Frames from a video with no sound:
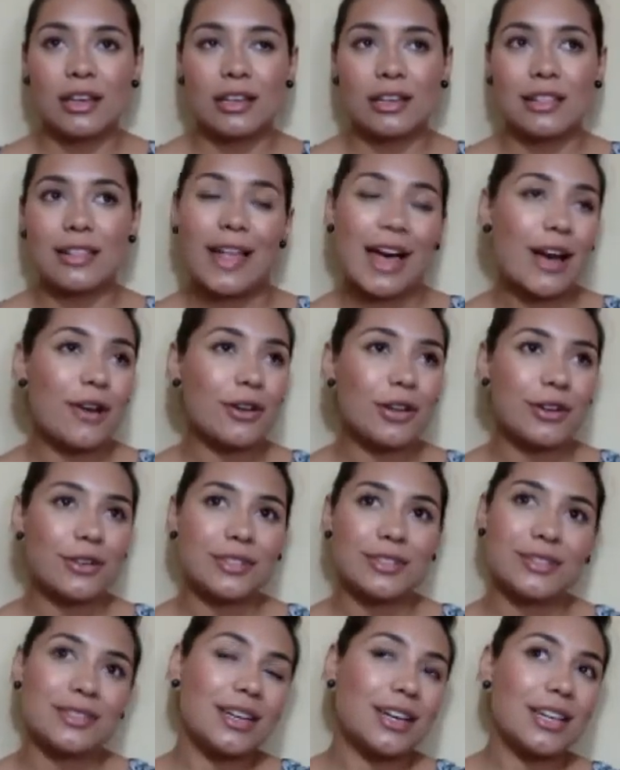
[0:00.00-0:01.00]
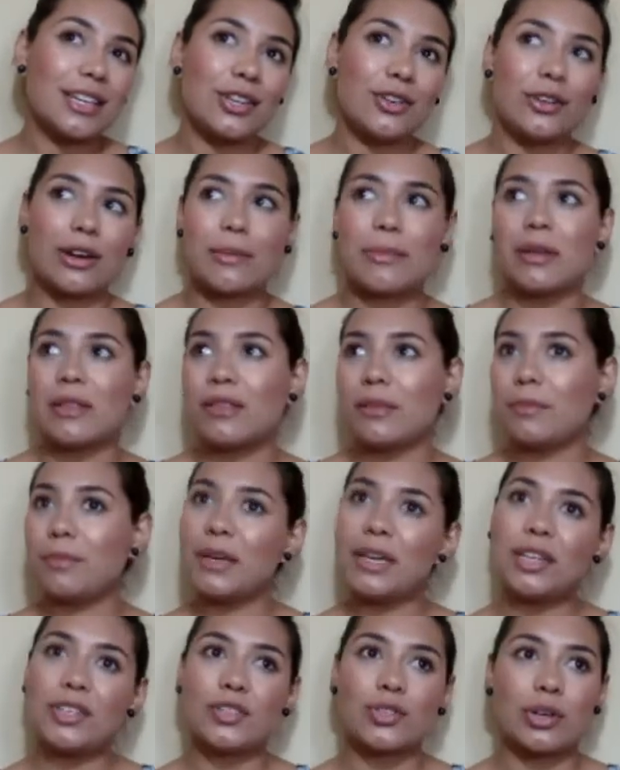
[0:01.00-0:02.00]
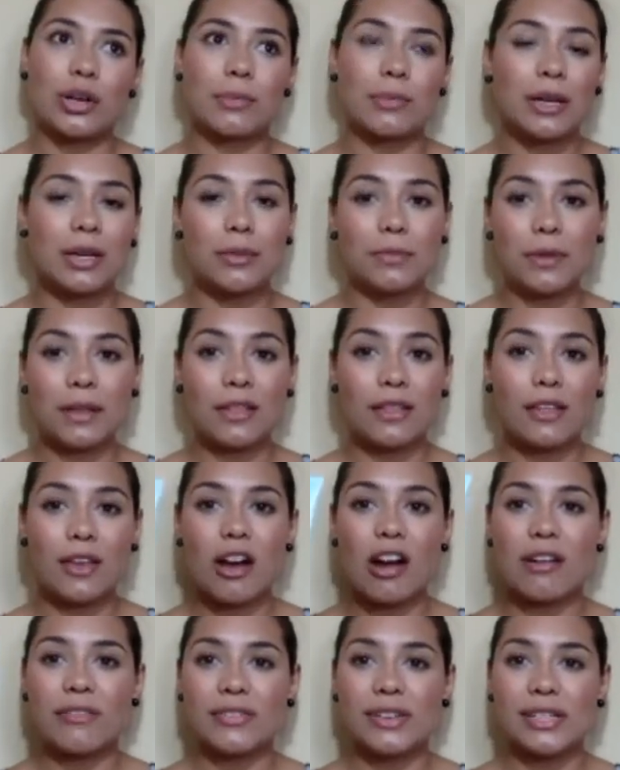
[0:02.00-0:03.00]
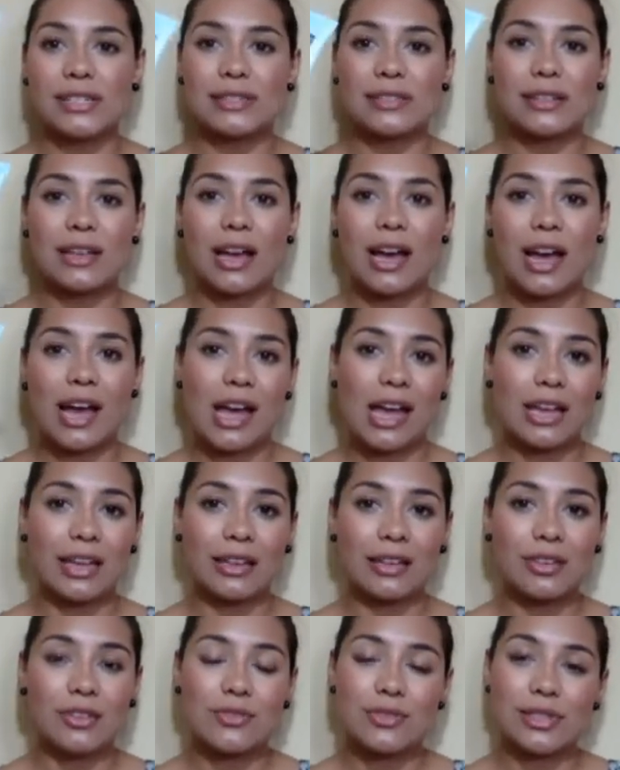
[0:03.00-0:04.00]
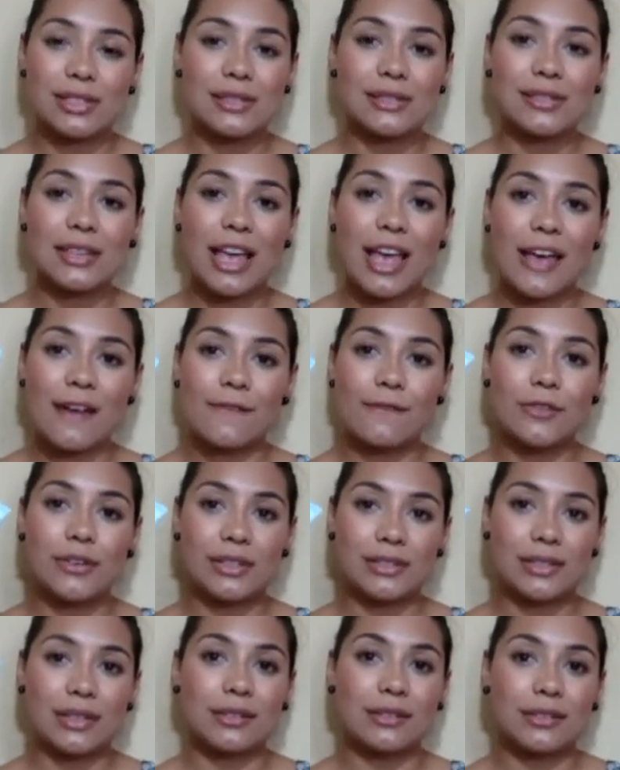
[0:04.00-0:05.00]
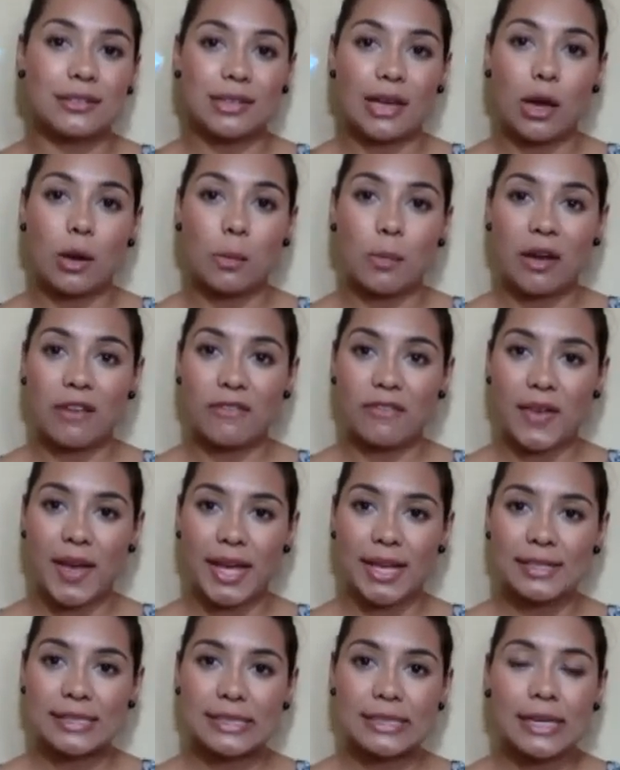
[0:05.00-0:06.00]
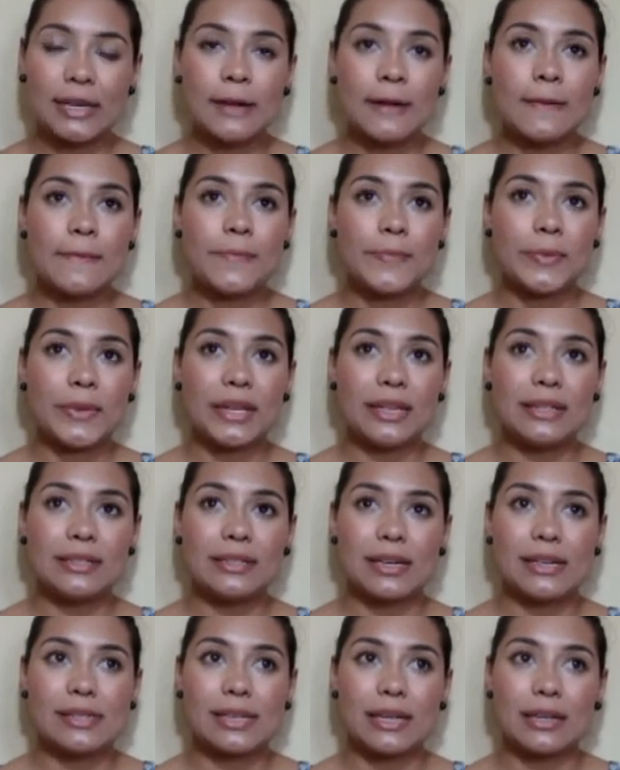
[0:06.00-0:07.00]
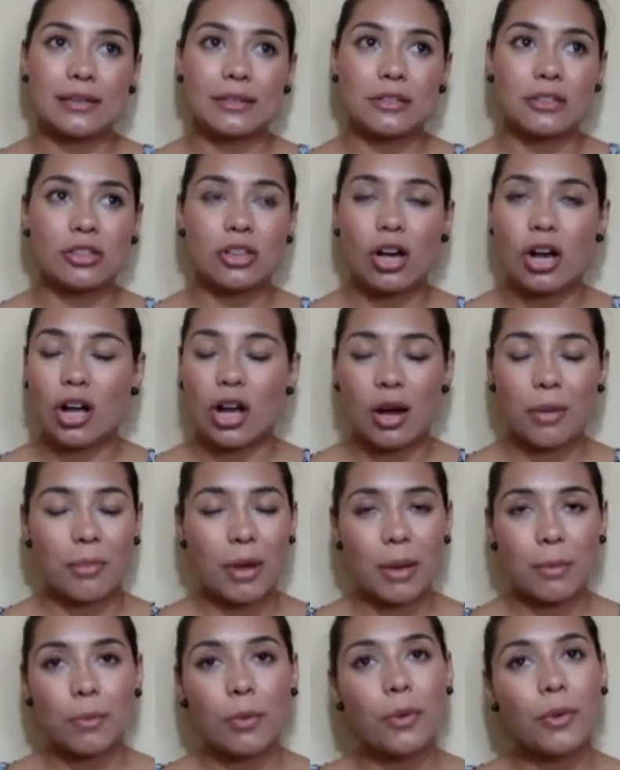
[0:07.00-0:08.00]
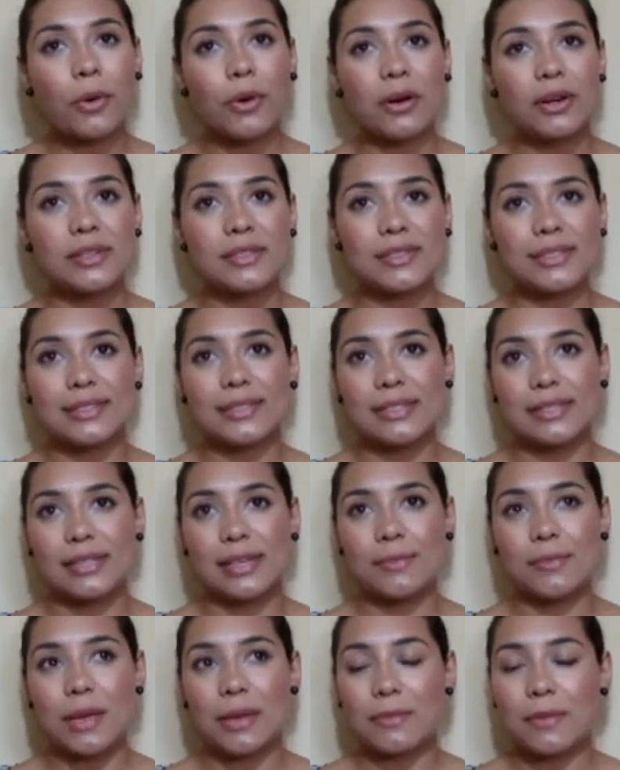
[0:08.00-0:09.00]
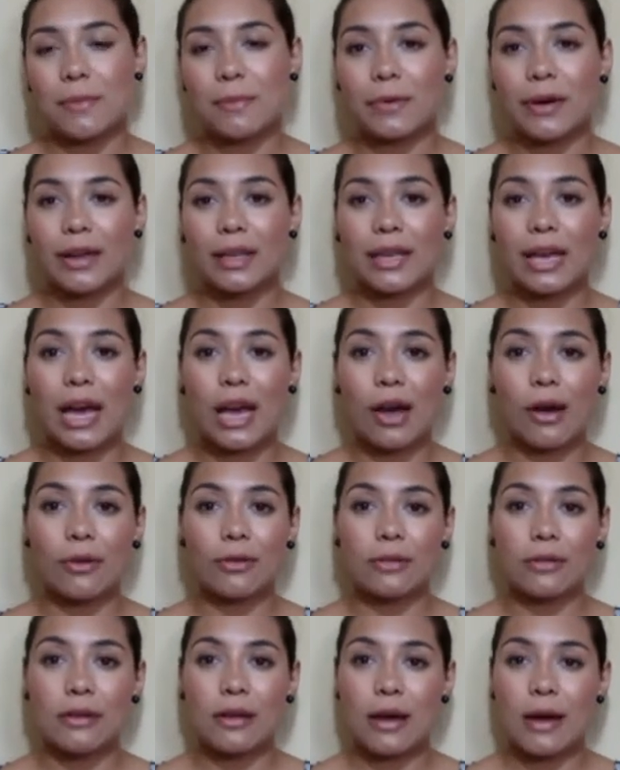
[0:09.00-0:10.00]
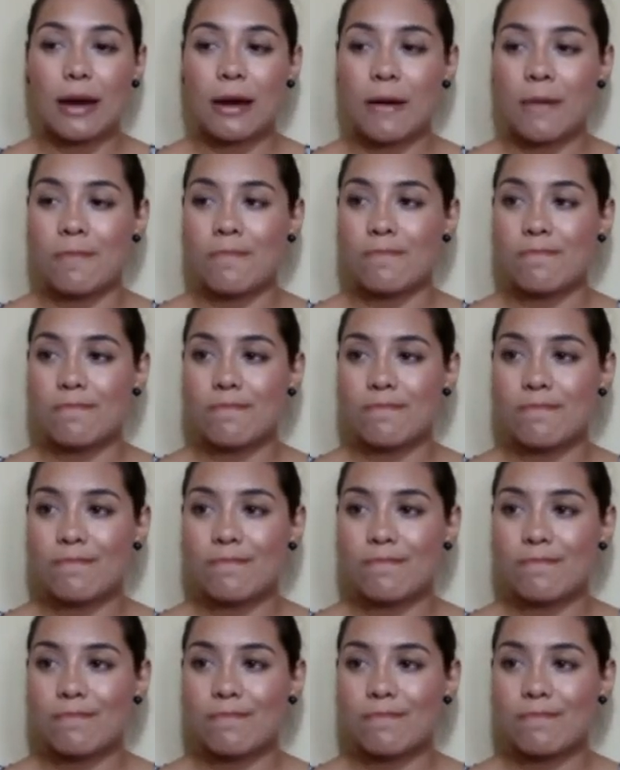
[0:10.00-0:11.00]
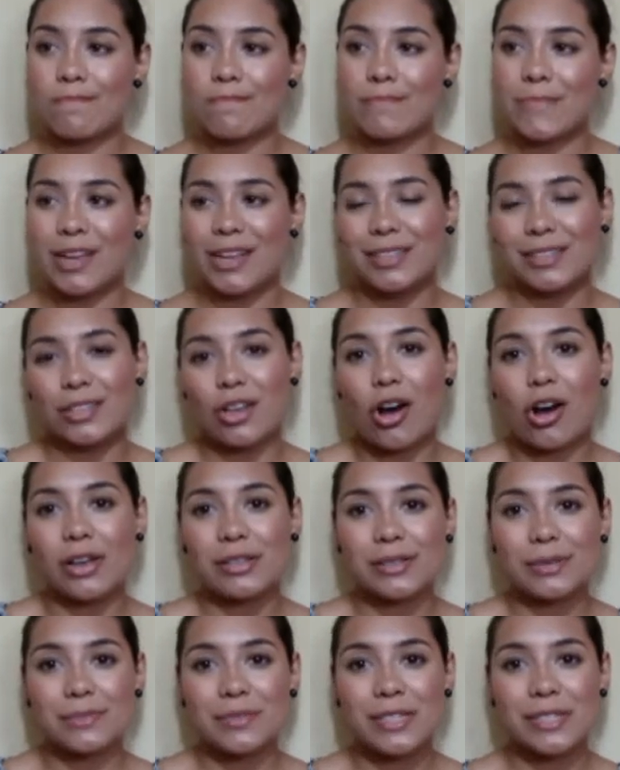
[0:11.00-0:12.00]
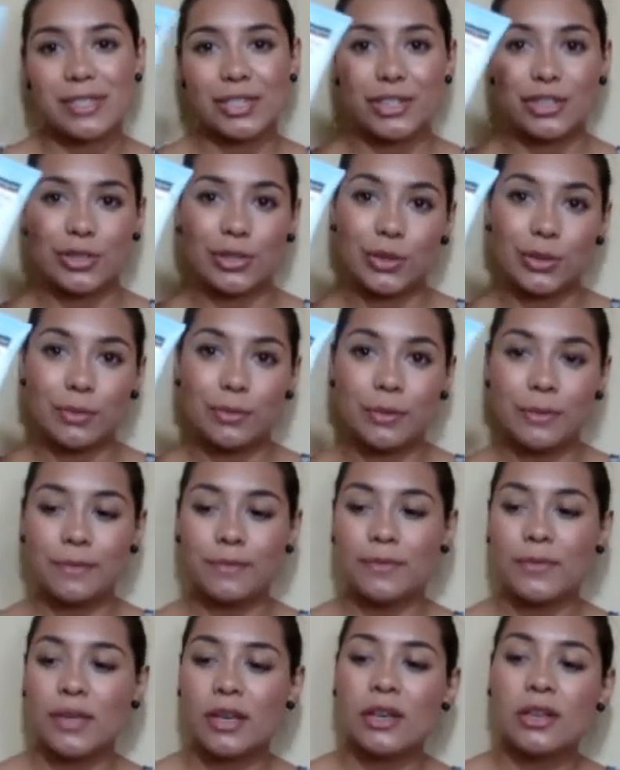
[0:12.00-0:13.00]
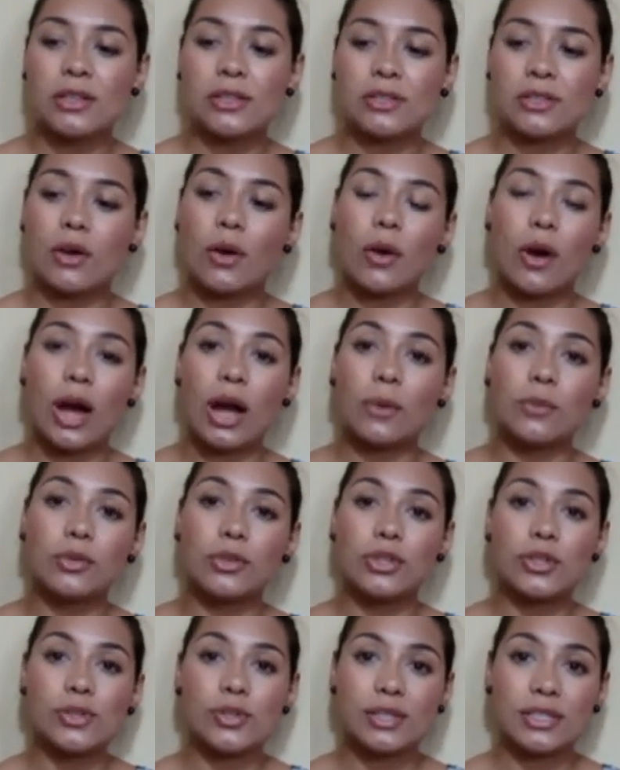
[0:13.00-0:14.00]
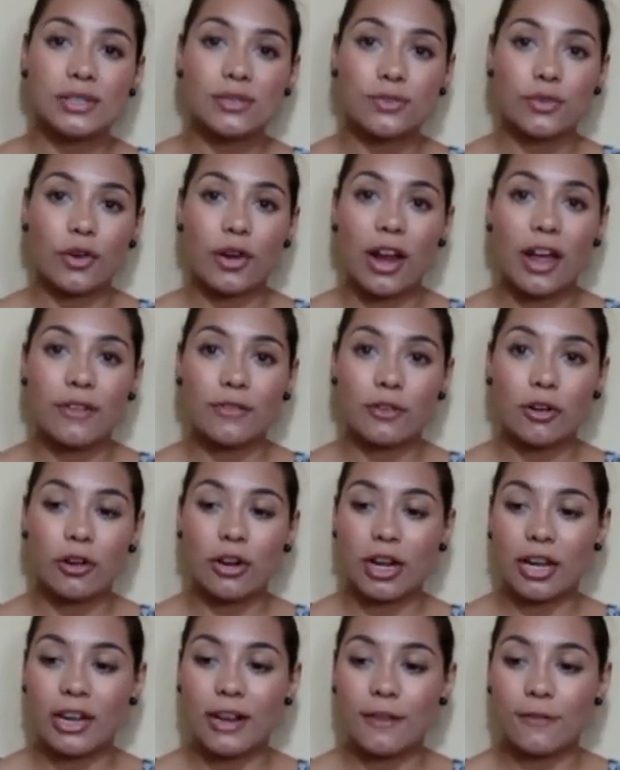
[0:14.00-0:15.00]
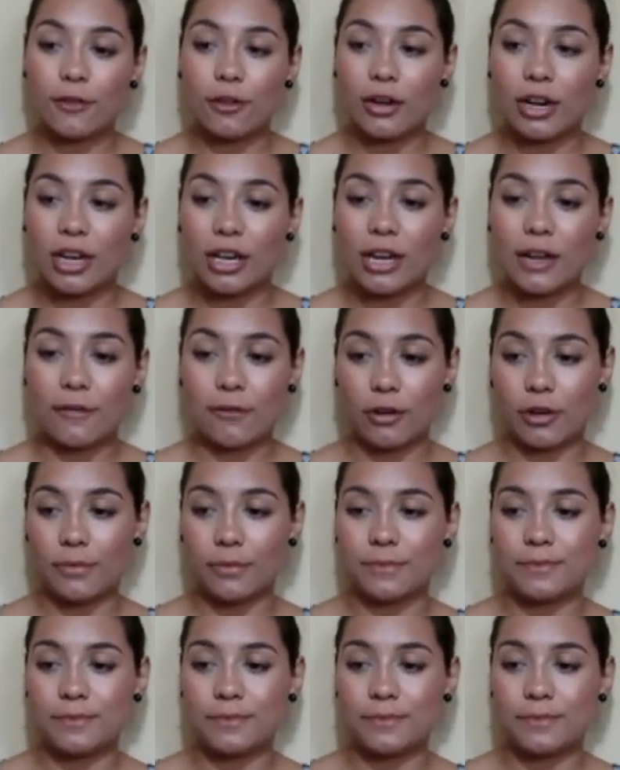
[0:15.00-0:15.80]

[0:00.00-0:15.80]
cloudy or sunny or I'm at the beach or I'm going to be in the office, I use this every single day on my face. It doesn't clog up my pores, it doesn't make me break out. Um, it's awesomeness in a tube. So I will use this forever and ever and ever.